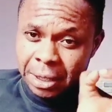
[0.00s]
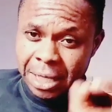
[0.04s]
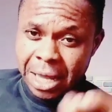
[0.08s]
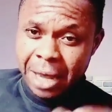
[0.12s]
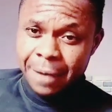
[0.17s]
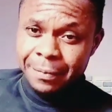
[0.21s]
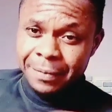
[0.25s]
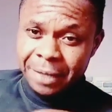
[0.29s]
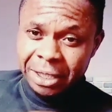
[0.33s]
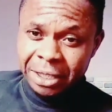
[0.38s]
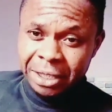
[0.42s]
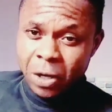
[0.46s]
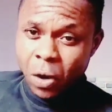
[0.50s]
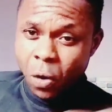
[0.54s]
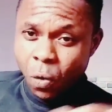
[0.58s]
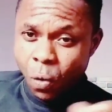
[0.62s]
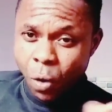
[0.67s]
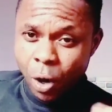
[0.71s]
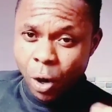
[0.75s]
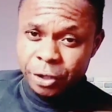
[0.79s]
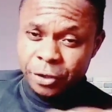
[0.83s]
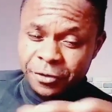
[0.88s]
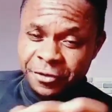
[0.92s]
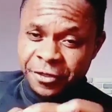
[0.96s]
Let me know
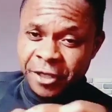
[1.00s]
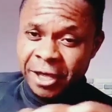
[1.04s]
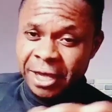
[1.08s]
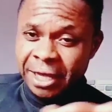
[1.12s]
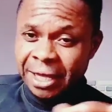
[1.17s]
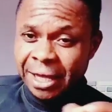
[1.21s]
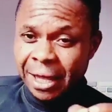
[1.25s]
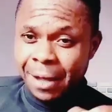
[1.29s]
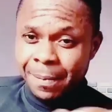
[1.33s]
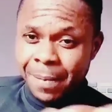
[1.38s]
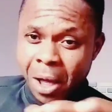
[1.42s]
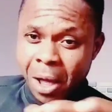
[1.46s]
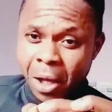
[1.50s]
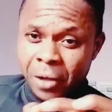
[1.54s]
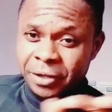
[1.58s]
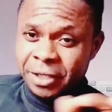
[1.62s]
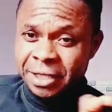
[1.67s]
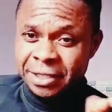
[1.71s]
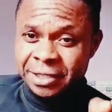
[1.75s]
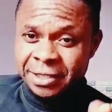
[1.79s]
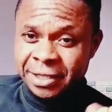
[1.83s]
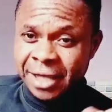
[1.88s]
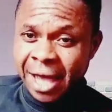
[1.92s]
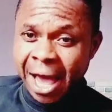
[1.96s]
what you think
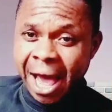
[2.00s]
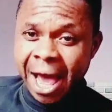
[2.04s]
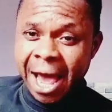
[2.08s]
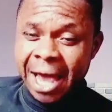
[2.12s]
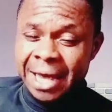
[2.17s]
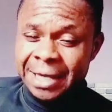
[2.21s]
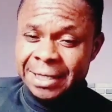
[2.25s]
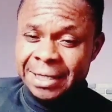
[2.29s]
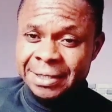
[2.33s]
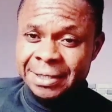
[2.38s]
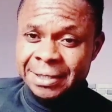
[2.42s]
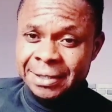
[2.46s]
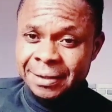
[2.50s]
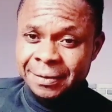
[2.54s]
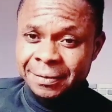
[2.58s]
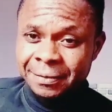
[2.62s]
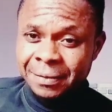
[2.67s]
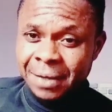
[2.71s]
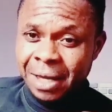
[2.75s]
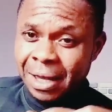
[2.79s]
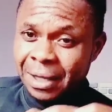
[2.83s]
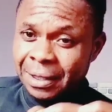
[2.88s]
about this, guys.